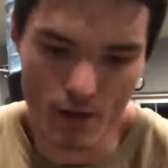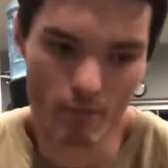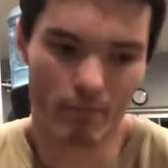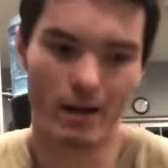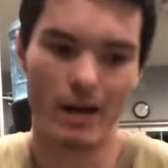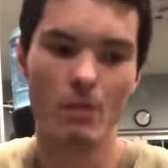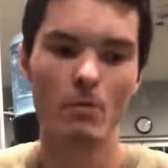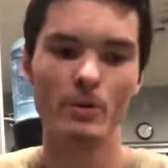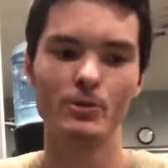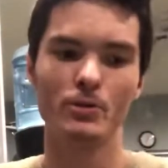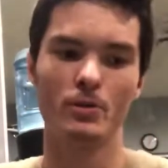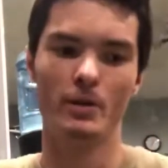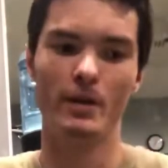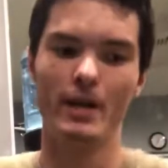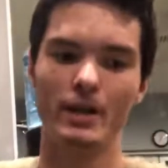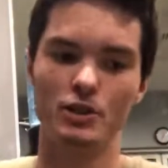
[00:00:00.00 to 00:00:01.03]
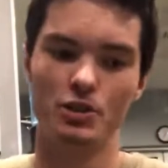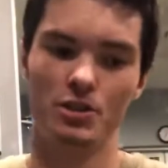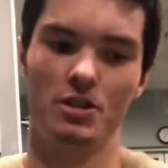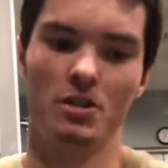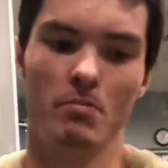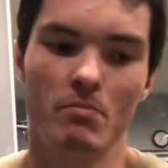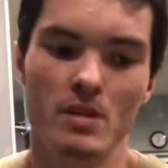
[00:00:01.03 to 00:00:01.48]
Mind-muscle connection
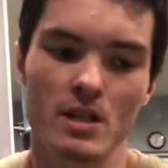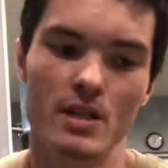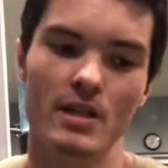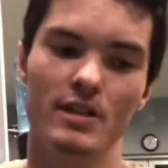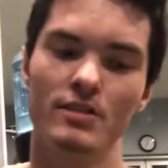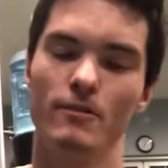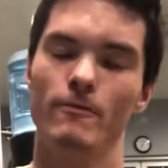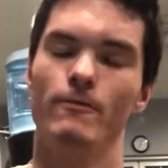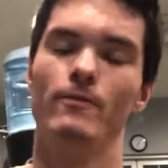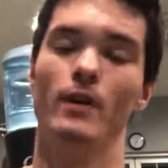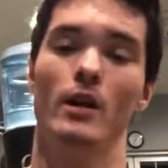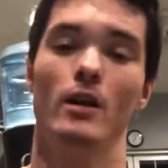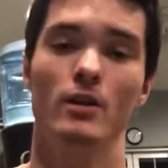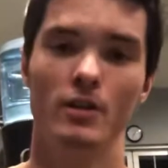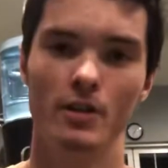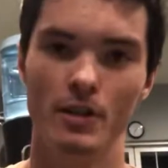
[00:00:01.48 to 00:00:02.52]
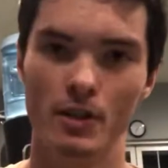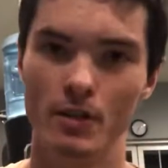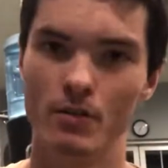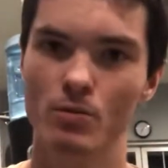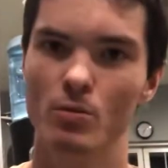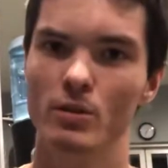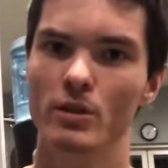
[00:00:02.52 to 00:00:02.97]
to me is a very
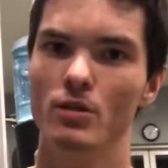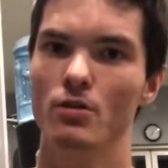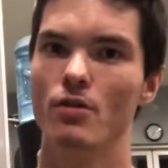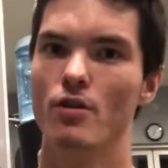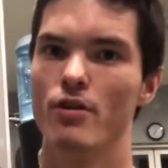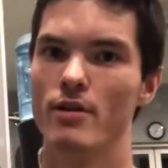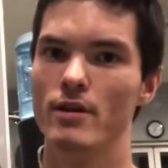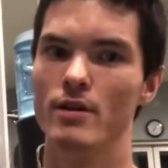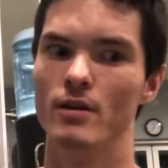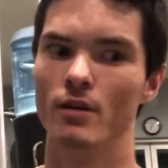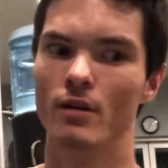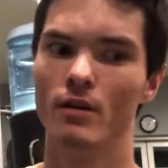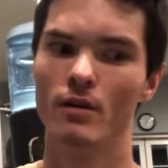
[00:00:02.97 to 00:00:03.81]
real thing.